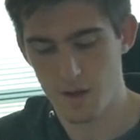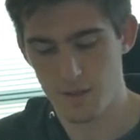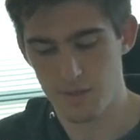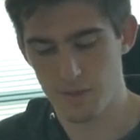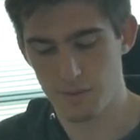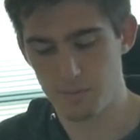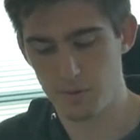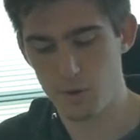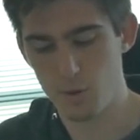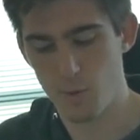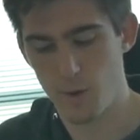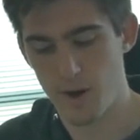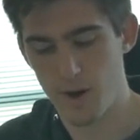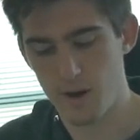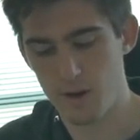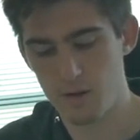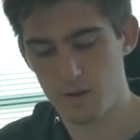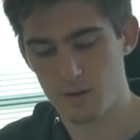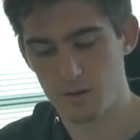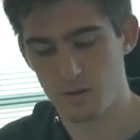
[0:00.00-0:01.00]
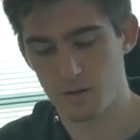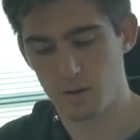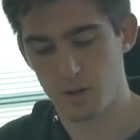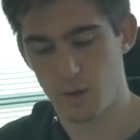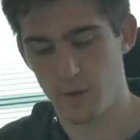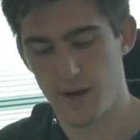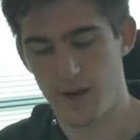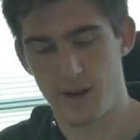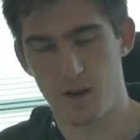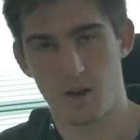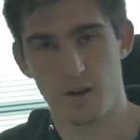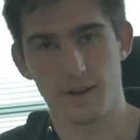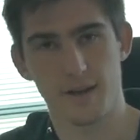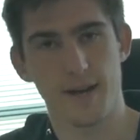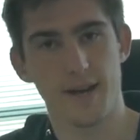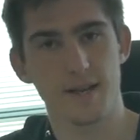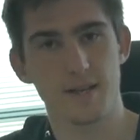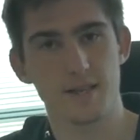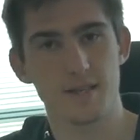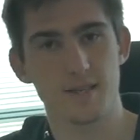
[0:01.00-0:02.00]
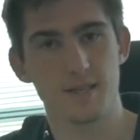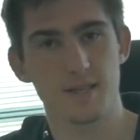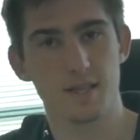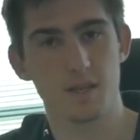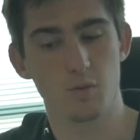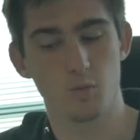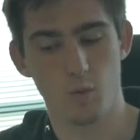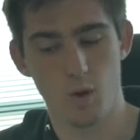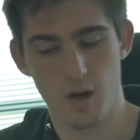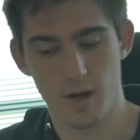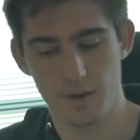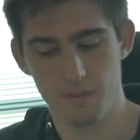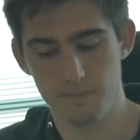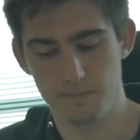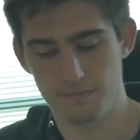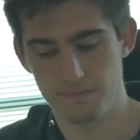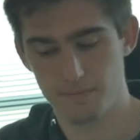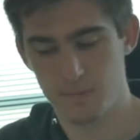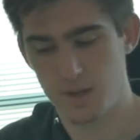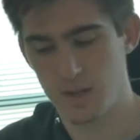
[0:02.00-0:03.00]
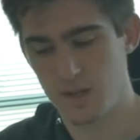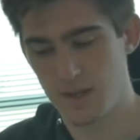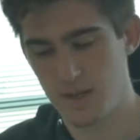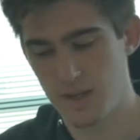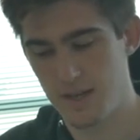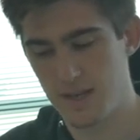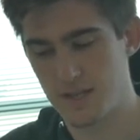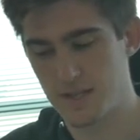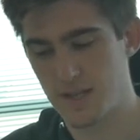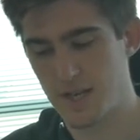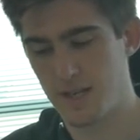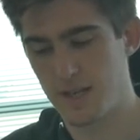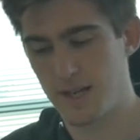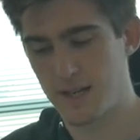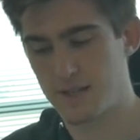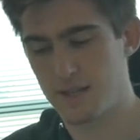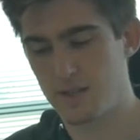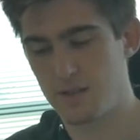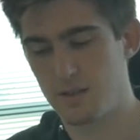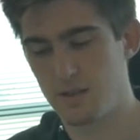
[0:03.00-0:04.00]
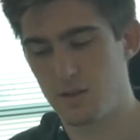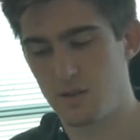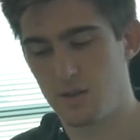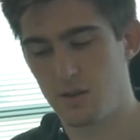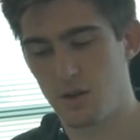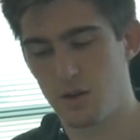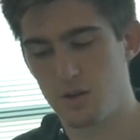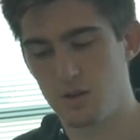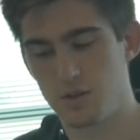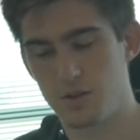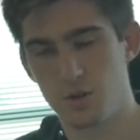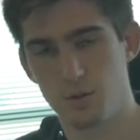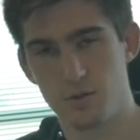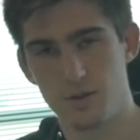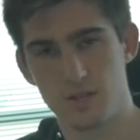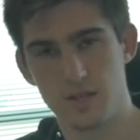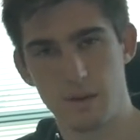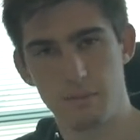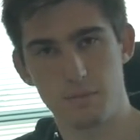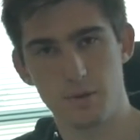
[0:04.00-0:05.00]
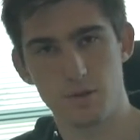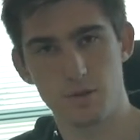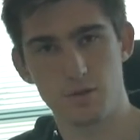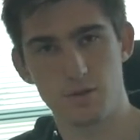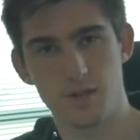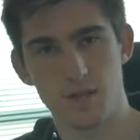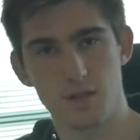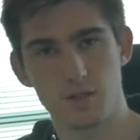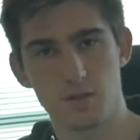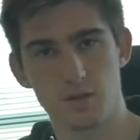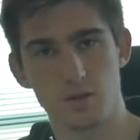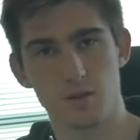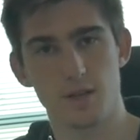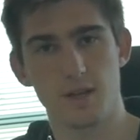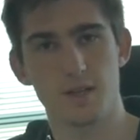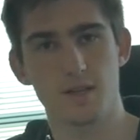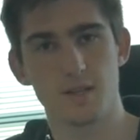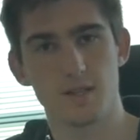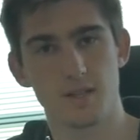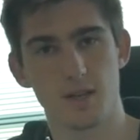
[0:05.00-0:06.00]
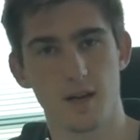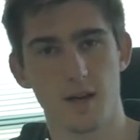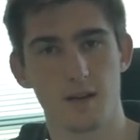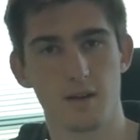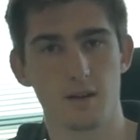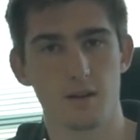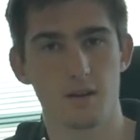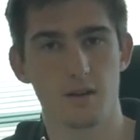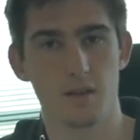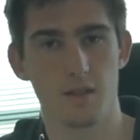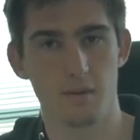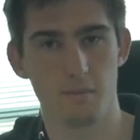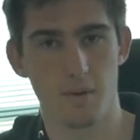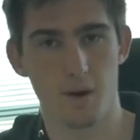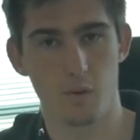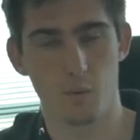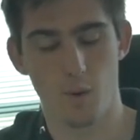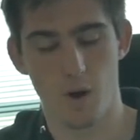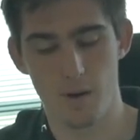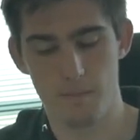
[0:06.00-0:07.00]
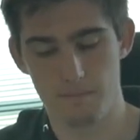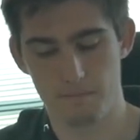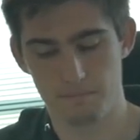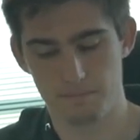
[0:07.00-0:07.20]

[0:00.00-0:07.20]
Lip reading: The blue wire, located on ADC1, is connected to the temperature sensor inside the Mudwatt.